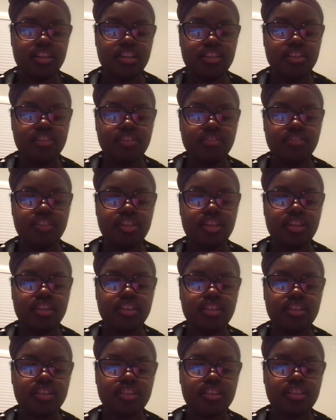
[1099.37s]
so
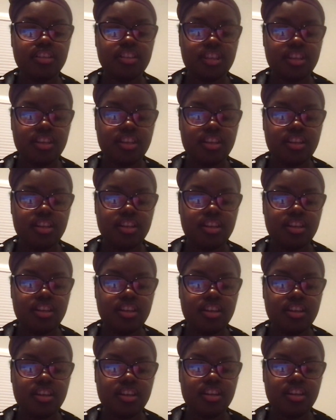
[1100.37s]
this
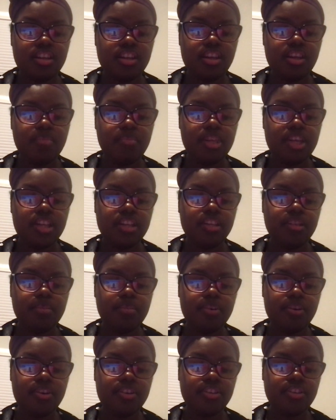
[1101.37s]
can make the
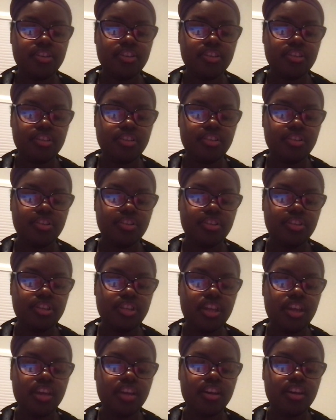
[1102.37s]
person
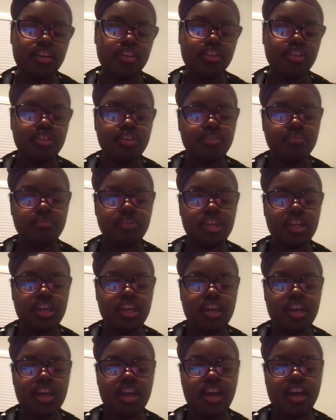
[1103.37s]
understand you
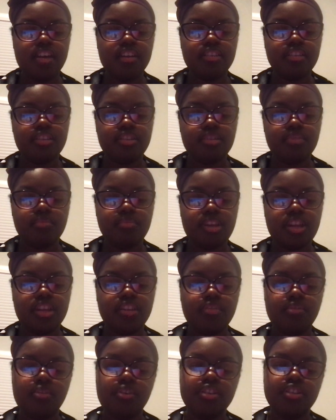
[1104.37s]
can't act this way
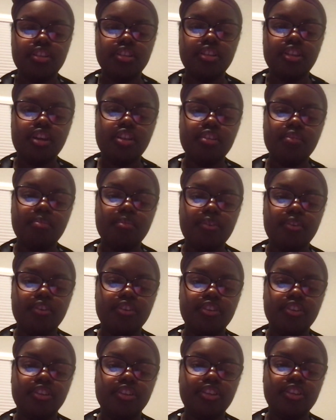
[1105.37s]
towards another
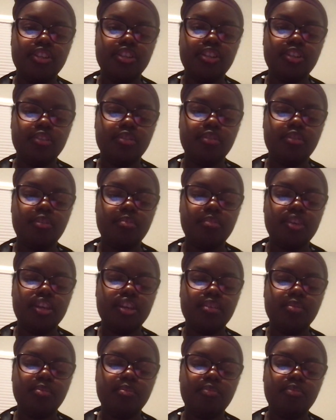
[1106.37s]
person because it's going to
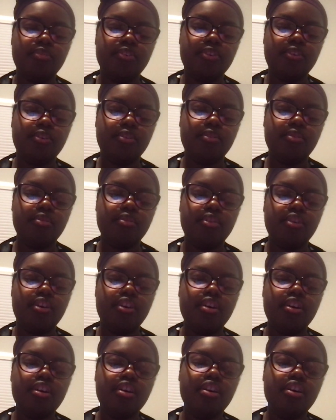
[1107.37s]
make them feel
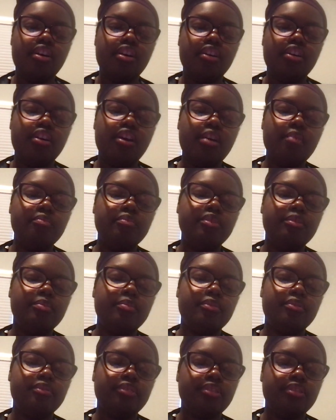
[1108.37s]

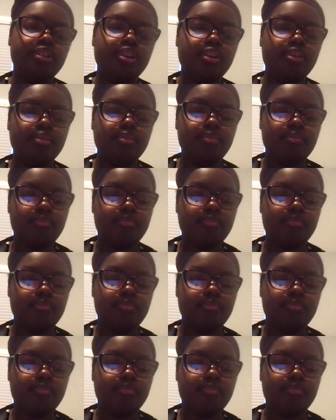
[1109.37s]
uncomfortable, you know?